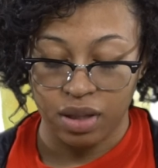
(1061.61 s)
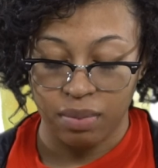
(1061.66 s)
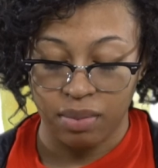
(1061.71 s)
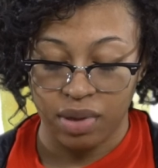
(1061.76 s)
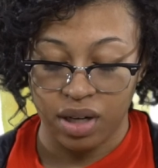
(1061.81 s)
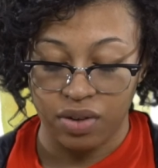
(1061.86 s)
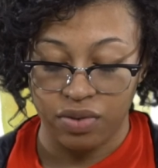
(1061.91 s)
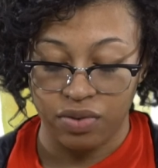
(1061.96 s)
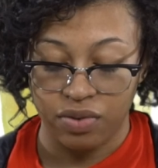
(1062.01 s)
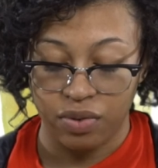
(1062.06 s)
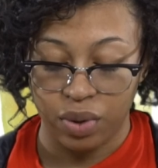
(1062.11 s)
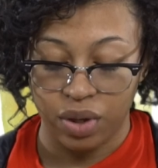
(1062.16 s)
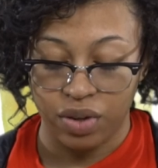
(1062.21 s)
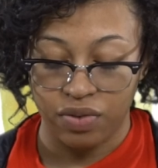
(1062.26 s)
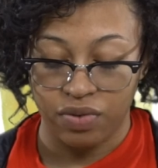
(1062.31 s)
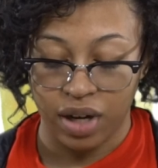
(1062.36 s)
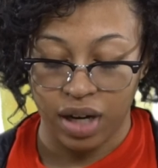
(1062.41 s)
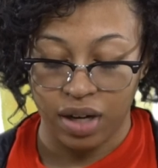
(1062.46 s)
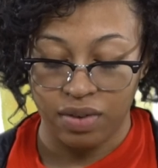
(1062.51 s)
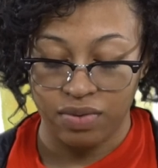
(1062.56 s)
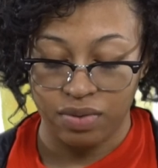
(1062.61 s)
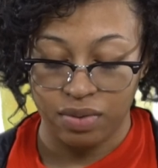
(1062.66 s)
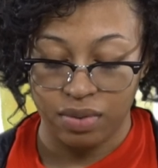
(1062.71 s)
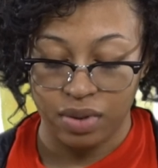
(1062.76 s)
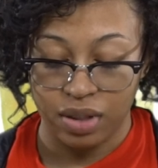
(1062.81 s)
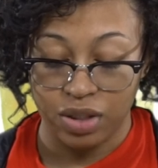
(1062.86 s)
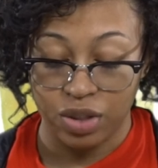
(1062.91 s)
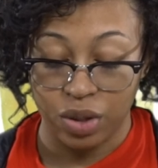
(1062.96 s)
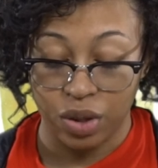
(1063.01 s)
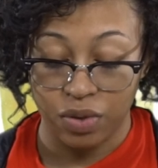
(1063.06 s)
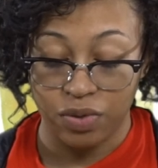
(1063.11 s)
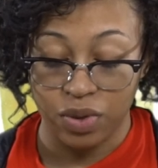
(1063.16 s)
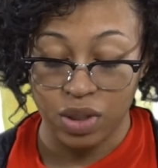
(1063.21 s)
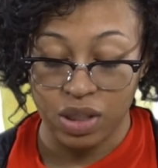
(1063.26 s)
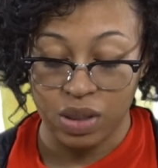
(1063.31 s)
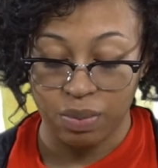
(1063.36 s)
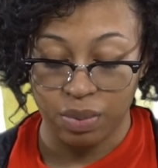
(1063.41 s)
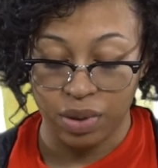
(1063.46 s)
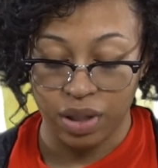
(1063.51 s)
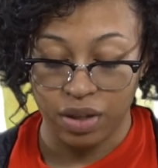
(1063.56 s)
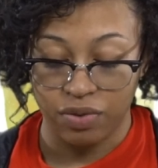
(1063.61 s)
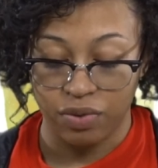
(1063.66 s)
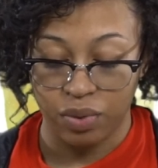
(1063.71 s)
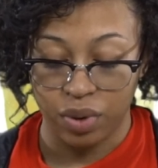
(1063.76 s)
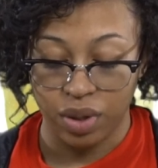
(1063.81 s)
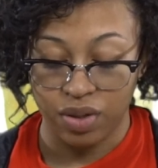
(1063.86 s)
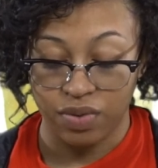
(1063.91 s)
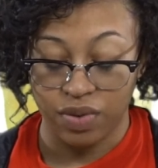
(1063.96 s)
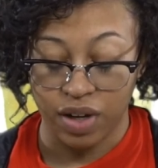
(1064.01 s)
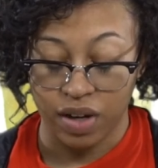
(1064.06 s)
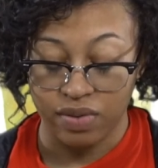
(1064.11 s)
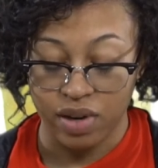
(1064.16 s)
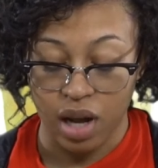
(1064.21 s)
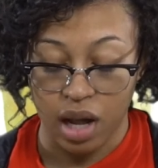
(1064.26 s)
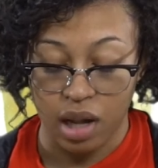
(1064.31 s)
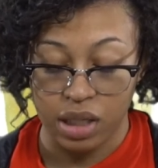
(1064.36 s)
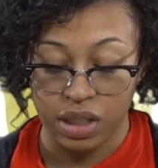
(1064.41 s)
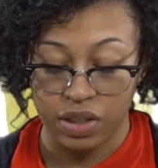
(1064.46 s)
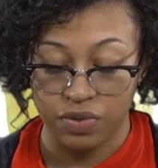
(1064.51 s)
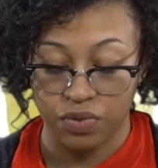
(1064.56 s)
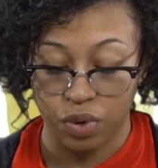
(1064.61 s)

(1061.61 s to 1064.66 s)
$45